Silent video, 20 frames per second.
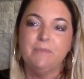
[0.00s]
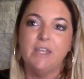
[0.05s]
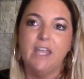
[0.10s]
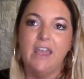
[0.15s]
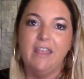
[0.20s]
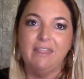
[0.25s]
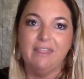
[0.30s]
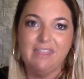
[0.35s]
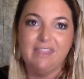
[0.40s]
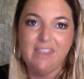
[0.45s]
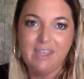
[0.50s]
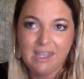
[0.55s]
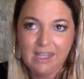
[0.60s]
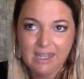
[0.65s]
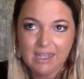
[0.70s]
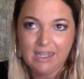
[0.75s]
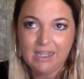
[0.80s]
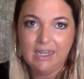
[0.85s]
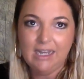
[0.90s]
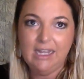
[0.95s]

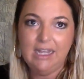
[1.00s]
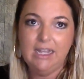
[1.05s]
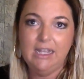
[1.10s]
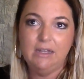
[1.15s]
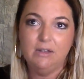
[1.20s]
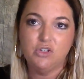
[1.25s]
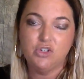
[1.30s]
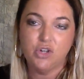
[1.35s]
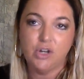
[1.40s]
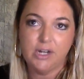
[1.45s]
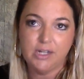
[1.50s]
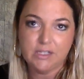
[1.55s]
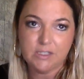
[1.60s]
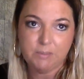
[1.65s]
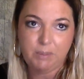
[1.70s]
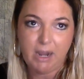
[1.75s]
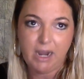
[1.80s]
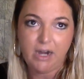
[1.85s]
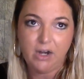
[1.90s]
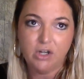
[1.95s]
Then it
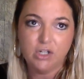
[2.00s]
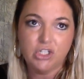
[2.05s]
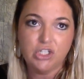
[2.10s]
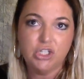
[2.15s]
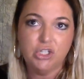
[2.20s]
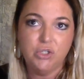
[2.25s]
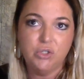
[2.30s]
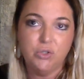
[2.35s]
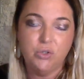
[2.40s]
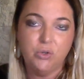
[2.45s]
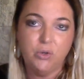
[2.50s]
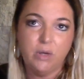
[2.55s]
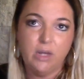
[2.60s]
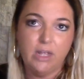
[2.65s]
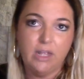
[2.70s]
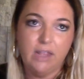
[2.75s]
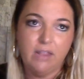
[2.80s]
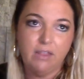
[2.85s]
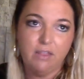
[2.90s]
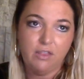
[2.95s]
transpired to
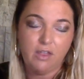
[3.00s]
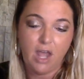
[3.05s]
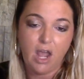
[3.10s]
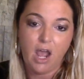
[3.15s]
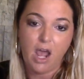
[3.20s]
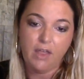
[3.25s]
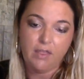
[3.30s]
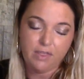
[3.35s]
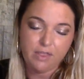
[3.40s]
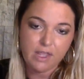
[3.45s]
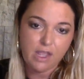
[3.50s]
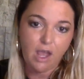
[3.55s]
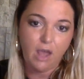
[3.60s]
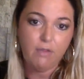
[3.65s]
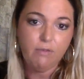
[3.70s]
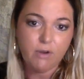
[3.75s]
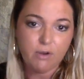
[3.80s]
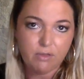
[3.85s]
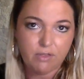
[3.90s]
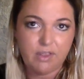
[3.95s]
the
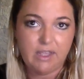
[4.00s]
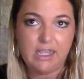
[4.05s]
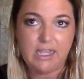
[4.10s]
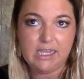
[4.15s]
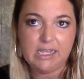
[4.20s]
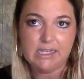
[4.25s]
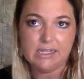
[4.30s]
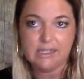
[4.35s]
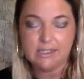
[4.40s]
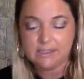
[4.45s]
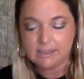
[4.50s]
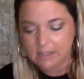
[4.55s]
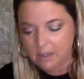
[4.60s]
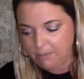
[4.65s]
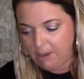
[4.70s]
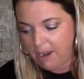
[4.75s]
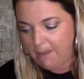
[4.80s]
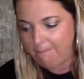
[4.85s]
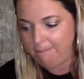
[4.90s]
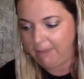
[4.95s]
other thing is
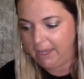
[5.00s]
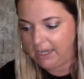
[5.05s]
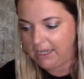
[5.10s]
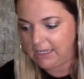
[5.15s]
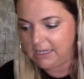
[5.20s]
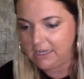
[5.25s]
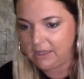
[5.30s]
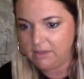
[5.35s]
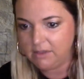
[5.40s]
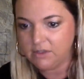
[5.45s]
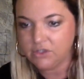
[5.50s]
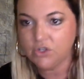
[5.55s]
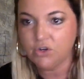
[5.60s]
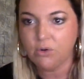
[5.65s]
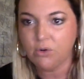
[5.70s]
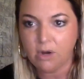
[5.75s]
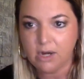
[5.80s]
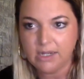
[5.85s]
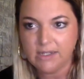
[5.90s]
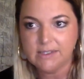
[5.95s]
about mania that's
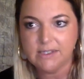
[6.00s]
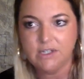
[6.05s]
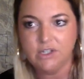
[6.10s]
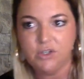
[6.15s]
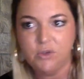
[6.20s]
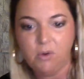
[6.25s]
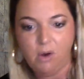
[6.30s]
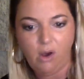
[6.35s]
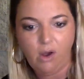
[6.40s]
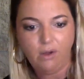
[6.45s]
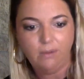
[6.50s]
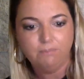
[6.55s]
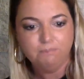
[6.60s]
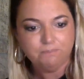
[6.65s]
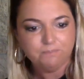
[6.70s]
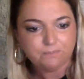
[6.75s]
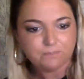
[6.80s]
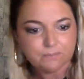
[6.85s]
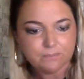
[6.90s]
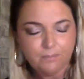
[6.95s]
crazy, you all,
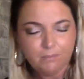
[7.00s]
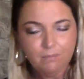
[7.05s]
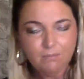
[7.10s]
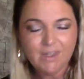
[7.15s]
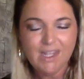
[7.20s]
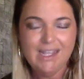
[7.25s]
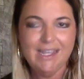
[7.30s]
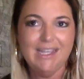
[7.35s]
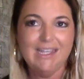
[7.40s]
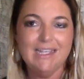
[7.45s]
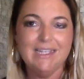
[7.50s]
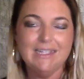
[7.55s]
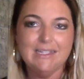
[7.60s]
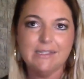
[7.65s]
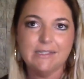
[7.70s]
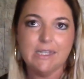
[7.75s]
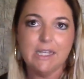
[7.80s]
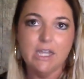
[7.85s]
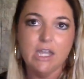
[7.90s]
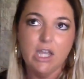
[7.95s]

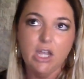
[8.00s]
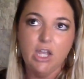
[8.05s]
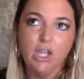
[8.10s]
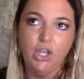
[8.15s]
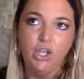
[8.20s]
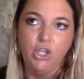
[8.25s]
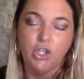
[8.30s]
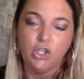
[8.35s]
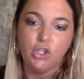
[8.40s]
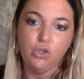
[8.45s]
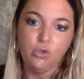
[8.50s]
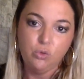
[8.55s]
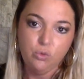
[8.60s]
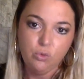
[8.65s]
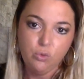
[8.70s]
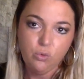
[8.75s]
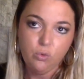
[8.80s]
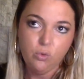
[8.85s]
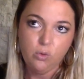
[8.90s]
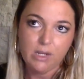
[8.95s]
is
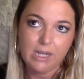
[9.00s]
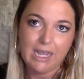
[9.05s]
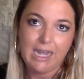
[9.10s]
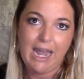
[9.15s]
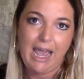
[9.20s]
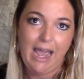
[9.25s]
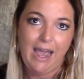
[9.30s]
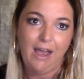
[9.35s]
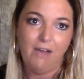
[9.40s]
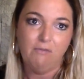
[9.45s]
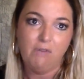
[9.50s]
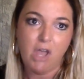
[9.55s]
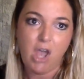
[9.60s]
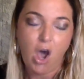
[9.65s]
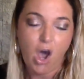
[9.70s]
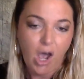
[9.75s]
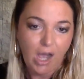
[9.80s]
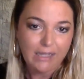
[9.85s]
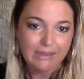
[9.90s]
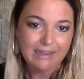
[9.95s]
you can have
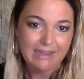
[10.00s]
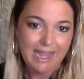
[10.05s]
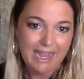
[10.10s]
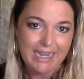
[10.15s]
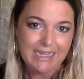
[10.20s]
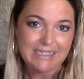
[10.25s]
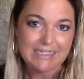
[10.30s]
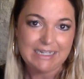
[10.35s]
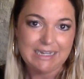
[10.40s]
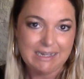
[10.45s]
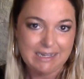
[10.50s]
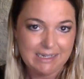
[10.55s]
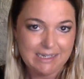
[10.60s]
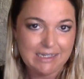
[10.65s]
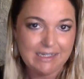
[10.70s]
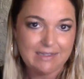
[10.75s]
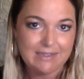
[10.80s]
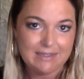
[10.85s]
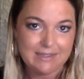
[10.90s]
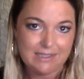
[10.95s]
godlike
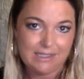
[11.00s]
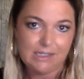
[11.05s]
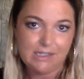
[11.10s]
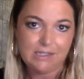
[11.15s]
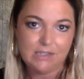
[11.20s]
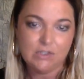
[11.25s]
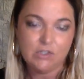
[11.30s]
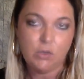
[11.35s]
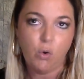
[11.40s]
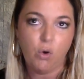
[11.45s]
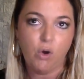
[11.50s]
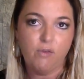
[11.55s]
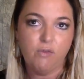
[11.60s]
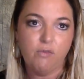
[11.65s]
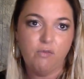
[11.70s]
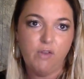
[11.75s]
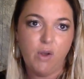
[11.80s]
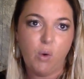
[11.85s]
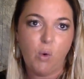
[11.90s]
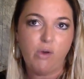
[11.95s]
tendencies or
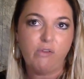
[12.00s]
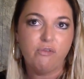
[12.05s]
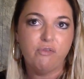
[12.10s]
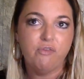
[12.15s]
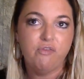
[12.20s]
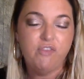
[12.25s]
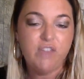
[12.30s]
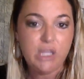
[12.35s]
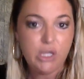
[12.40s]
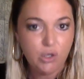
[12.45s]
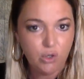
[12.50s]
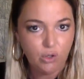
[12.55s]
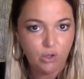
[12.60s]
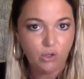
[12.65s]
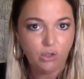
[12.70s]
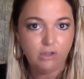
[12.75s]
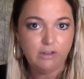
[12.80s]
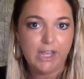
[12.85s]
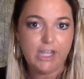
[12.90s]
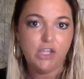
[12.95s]

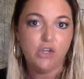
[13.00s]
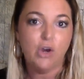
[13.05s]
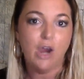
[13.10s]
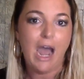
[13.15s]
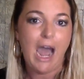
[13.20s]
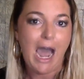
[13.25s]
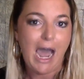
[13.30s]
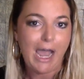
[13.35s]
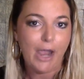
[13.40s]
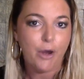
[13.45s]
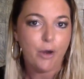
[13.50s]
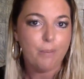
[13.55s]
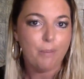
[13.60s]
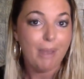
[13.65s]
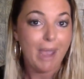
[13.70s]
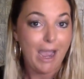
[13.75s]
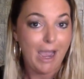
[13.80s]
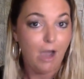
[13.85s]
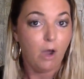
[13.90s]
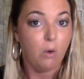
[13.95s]
feel like you're a higher
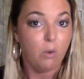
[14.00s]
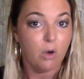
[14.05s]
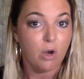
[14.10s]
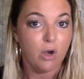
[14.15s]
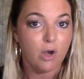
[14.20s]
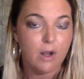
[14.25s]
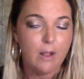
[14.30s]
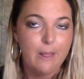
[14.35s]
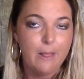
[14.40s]
power.